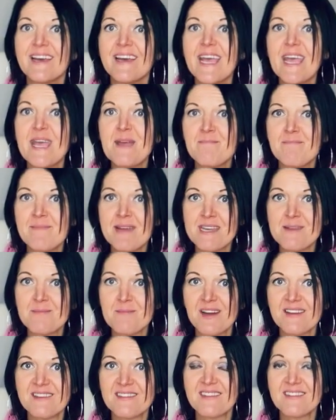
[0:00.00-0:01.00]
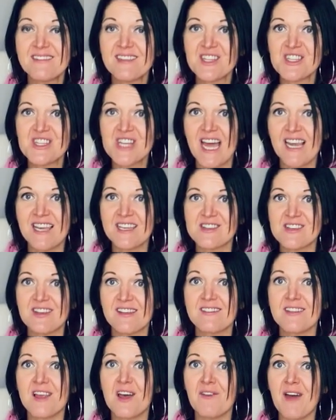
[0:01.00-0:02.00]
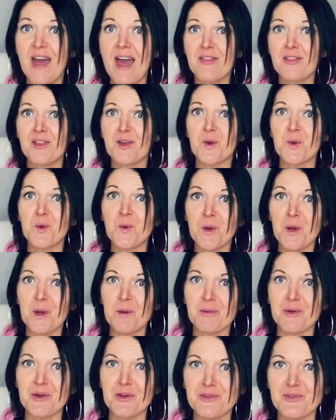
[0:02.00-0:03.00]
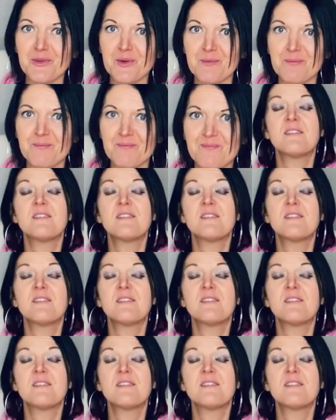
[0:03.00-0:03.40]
It minimises the challenges of ethical approval.